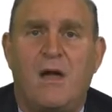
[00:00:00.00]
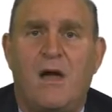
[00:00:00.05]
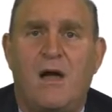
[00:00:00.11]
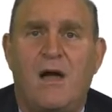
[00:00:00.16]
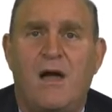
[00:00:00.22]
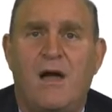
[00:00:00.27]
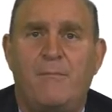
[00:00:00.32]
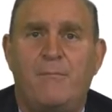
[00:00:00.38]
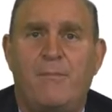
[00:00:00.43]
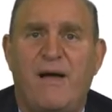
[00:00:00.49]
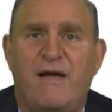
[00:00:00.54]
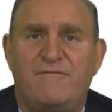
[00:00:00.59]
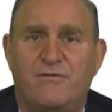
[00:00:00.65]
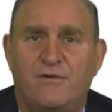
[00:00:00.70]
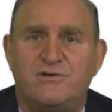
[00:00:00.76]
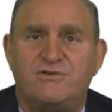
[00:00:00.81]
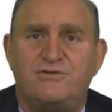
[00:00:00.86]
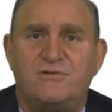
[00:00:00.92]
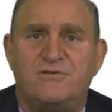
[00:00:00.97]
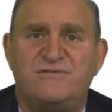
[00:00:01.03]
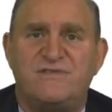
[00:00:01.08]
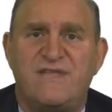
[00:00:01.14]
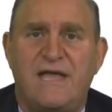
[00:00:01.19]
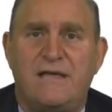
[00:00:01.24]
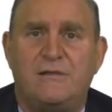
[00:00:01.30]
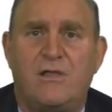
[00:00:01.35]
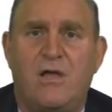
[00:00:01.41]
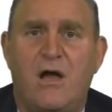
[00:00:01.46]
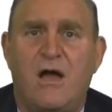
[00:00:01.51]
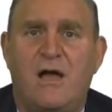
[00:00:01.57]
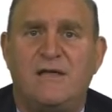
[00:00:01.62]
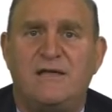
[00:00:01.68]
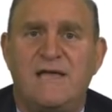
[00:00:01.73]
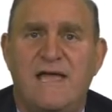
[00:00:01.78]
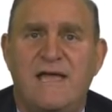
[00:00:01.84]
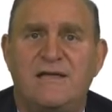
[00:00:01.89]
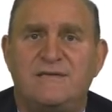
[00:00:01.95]
uh, by virtue of state law
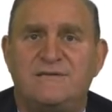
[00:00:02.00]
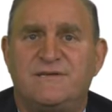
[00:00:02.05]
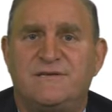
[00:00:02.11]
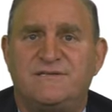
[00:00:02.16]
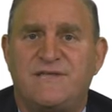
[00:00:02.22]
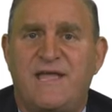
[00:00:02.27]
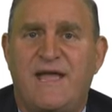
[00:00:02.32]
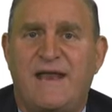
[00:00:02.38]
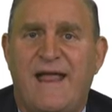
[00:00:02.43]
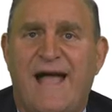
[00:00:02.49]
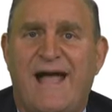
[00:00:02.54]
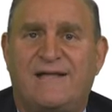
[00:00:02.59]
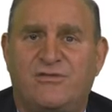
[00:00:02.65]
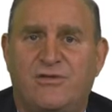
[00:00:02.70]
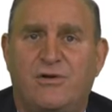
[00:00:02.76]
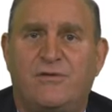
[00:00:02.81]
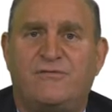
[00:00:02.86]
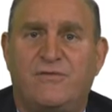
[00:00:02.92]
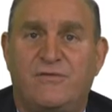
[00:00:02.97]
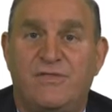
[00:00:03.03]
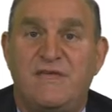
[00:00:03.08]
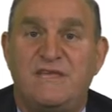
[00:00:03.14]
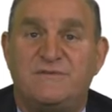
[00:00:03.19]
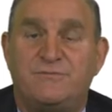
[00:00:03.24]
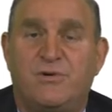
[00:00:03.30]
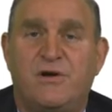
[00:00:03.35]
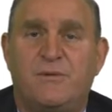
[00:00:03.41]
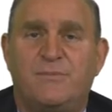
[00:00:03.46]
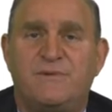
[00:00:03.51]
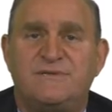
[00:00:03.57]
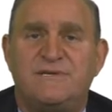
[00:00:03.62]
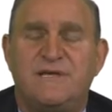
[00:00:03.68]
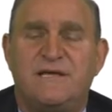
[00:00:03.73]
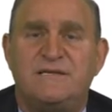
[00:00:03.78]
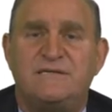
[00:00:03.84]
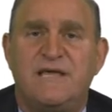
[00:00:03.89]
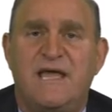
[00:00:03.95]
is a state actor for these
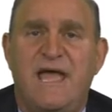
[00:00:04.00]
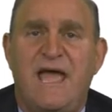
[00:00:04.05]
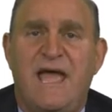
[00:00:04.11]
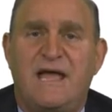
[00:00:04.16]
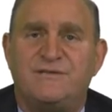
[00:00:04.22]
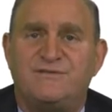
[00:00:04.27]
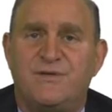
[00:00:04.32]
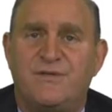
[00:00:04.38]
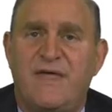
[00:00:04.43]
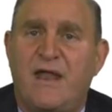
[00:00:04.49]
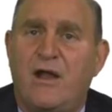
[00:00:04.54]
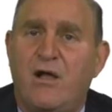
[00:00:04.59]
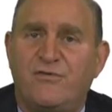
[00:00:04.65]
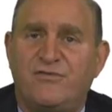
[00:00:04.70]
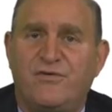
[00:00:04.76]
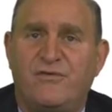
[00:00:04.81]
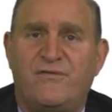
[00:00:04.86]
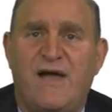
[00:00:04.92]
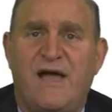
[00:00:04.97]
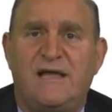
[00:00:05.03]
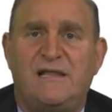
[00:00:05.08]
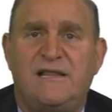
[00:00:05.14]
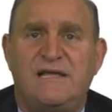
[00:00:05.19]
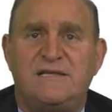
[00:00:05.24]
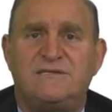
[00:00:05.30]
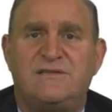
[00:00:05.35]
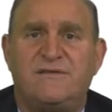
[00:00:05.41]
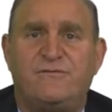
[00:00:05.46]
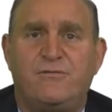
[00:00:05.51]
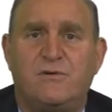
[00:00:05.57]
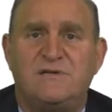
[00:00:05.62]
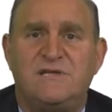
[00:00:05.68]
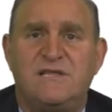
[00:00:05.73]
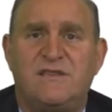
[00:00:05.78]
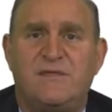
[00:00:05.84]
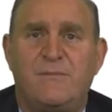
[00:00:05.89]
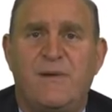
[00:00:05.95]
purposes. And so that also violates the
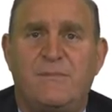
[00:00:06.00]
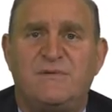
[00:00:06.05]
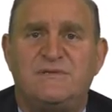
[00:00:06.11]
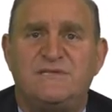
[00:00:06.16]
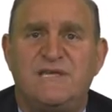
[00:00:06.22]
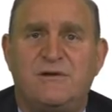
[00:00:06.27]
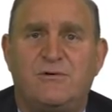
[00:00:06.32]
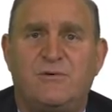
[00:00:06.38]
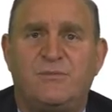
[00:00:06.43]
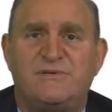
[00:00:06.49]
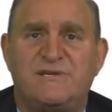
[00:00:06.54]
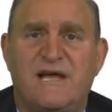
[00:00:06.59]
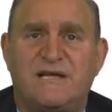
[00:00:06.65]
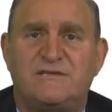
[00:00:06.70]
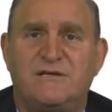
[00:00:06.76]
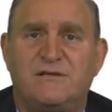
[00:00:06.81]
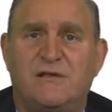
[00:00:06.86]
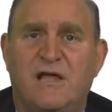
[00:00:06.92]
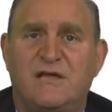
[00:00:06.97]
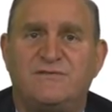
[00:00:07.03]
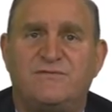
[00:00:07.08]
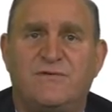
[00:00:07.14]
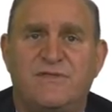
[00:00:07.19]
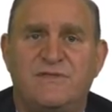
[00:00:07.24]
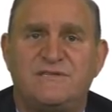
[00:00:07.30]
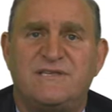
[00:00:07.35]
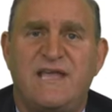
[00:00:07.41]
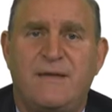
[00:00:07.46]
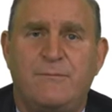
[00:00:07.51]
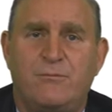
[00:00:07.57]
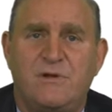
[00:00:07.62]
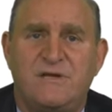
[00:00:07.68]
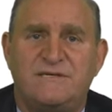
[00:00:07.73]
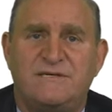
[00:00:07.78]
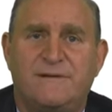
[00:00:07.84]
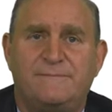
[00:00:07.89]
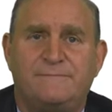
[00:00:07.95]
14th Amendment's Equal Protection Clause for the same
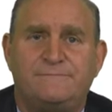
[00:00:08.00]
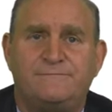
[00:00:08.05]
reason.